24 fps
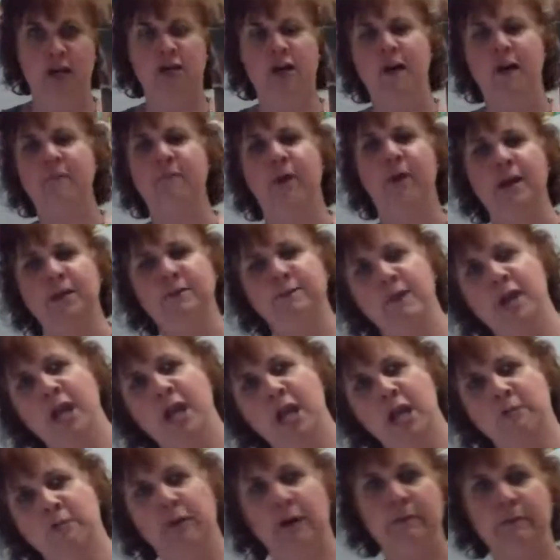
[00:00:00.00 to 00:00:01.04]
Come fight
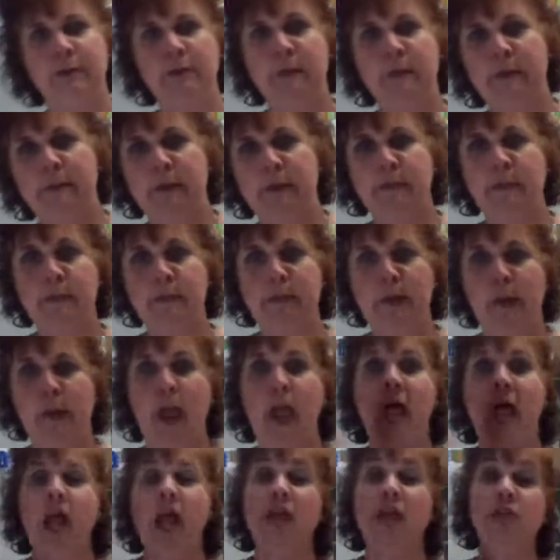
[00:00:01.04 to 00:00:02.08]
me."
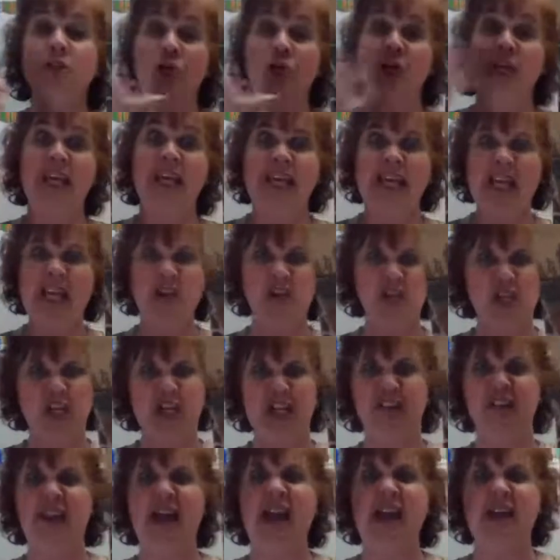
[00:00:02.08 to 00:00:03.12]
And so he hears
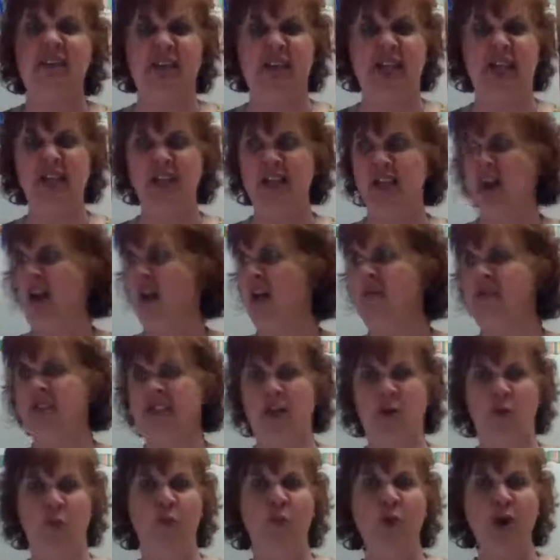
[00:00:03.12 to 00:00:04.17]
Goliath yelling behind. He's like,
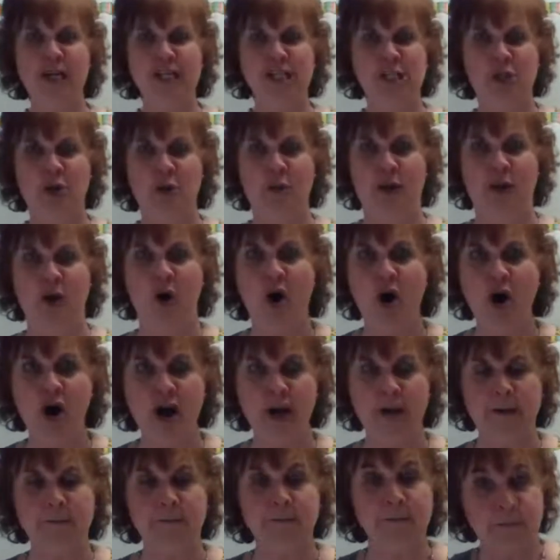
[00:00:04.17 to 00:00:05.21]
"What is going
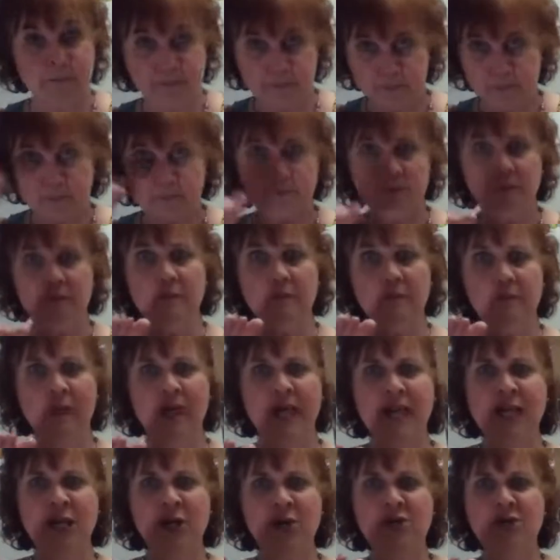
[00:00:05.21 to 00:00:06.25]
on?"
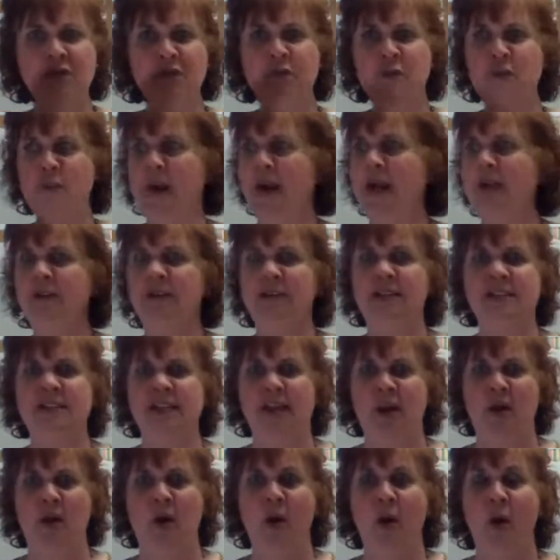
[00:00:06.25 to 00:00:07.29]
And he goes over to the battle and he's
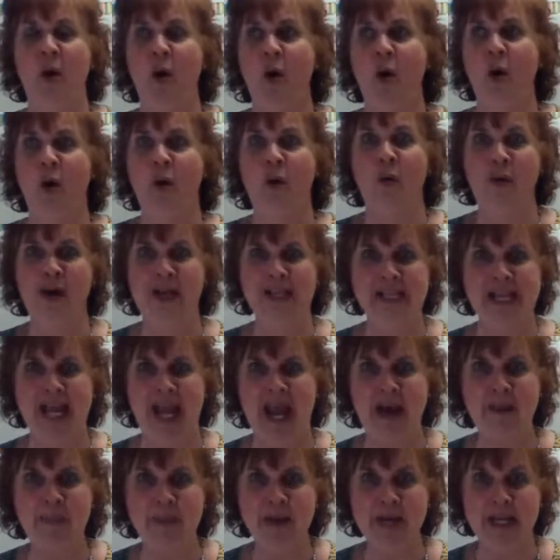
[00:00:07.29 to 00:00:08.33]
like, "What's
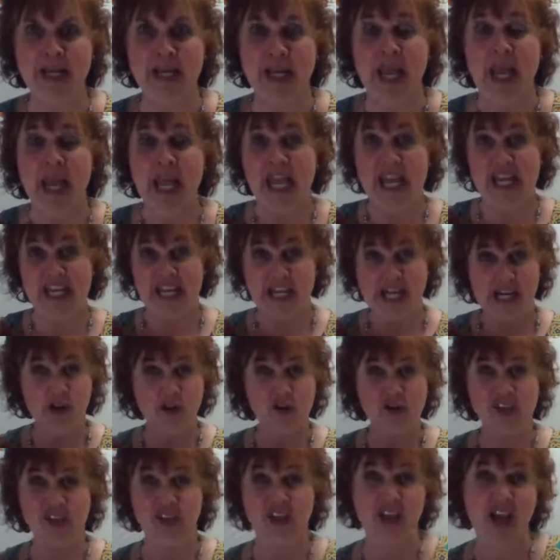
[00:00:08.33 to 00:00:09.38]
happening?" And he
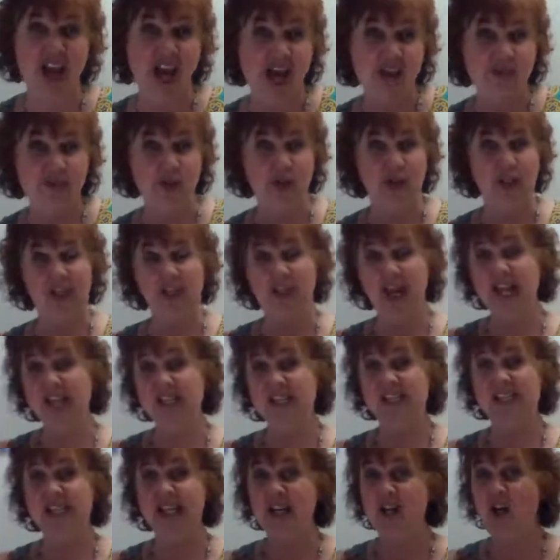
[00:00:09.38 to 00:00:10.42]
hears Goliath, and Goliath
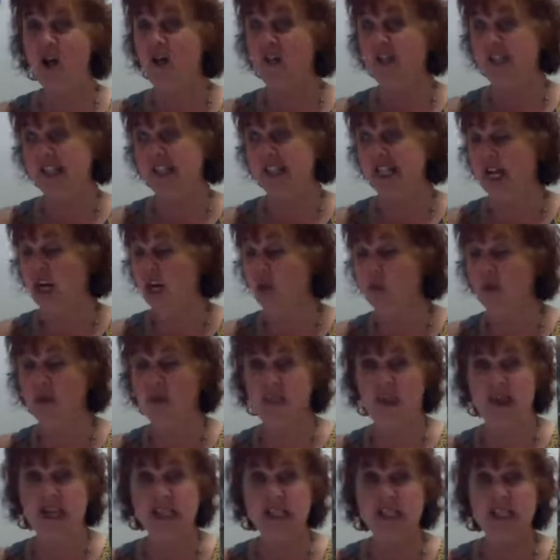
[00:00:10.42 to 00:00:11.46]
saying all these terrible
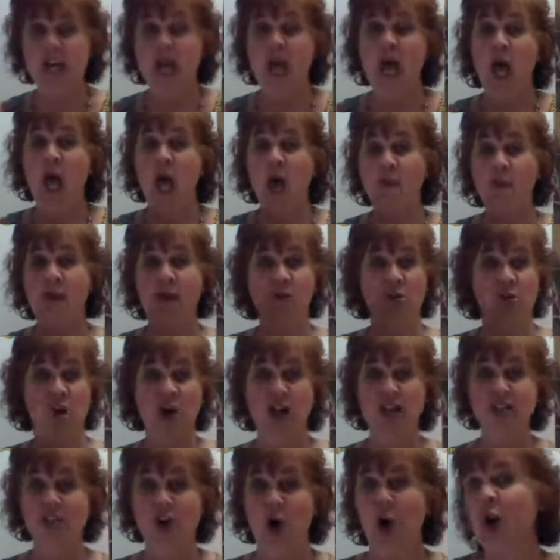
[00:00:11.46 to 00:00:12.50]
things about
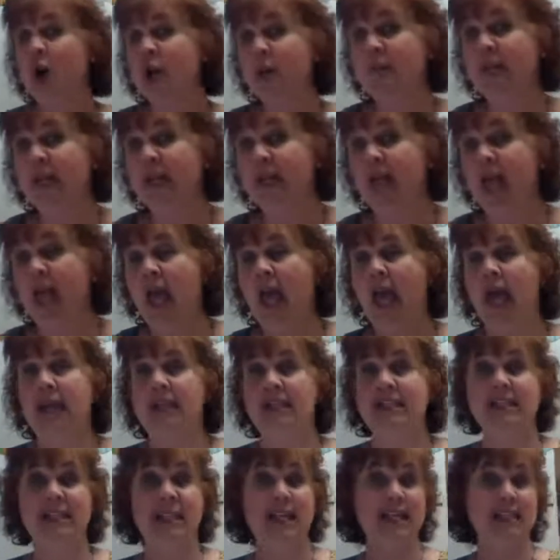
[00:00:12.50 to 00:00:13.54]
God's army, and
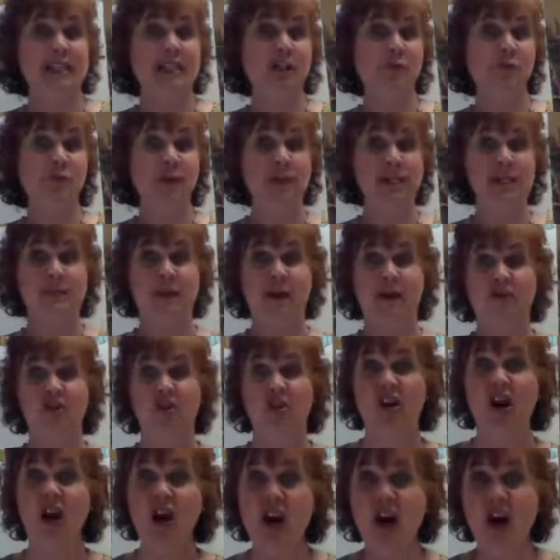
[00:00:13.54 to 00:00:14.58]
he's saying terrible things about
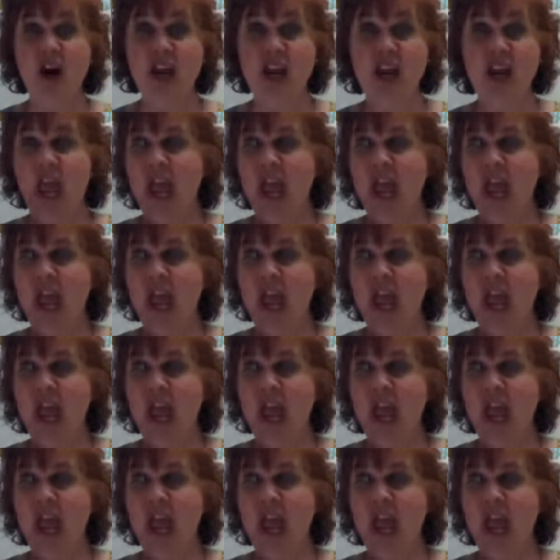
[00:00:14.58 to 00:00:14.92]
God.